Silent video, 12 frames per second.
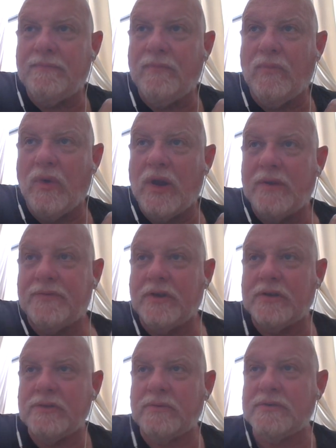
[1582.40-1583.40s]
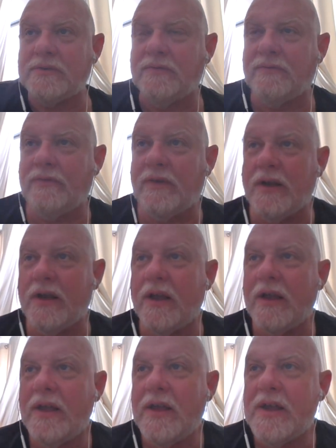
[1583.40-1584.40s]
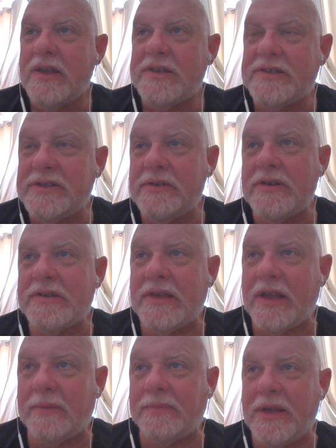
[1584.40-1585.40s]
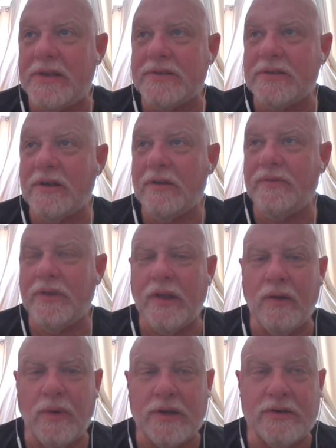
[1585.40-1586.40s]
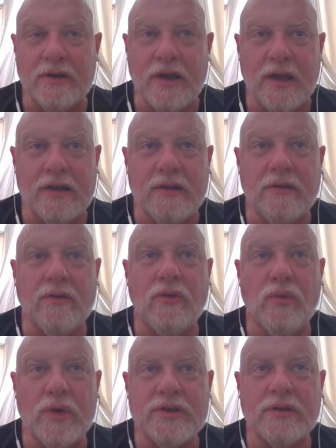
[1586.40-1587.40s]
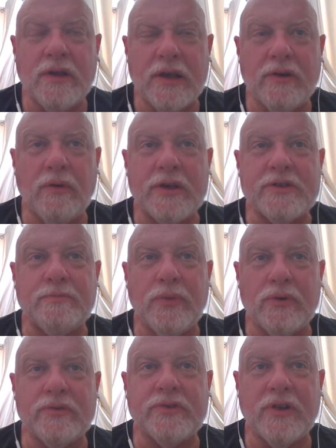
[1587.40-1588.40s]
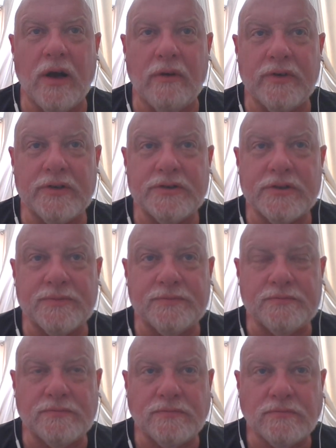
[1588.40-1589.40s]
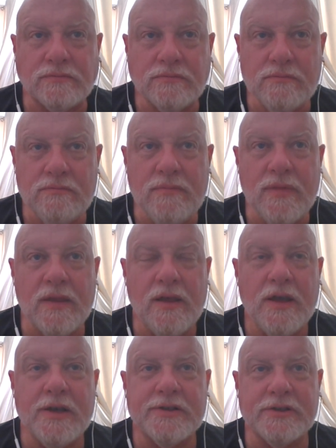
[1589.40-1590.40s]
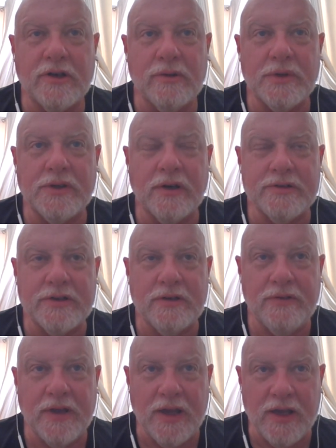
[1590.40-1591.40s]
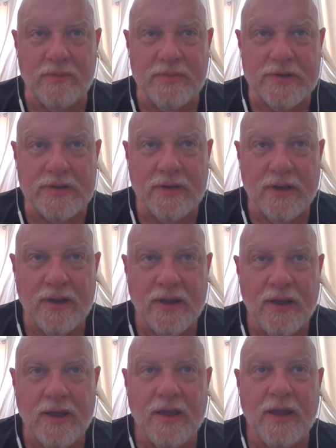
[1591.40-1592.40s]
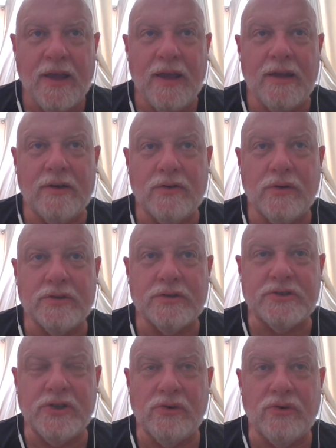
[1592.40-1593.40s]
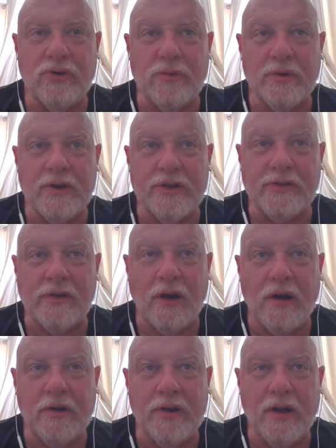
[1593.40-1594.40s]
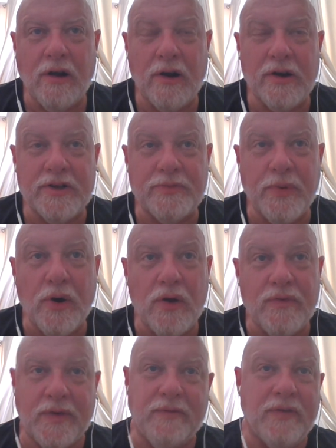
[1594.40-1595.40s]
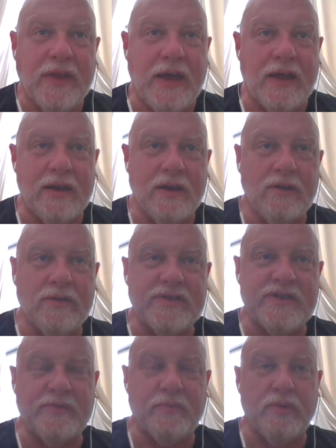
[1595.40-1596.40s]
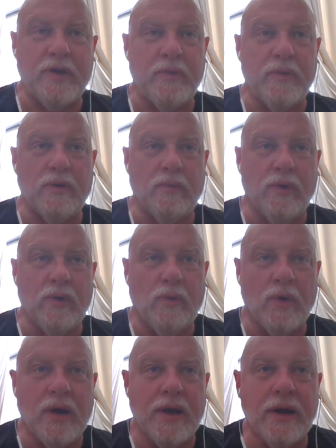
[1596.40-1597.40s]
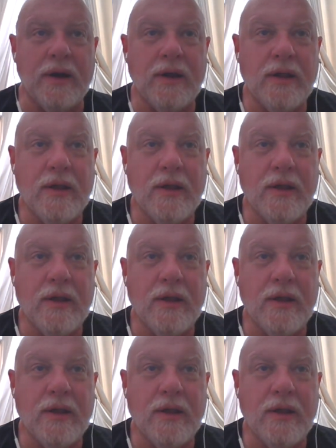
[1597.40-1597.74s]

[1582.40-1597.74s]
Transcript: run of Tarzan was a, a uh, serious adaptation of the original Edgar Rice Burroughs novels, starting with Tarzan of the Apes. And of course, Joe Kubert's art, art is perfect for that. You know, this is pre World War One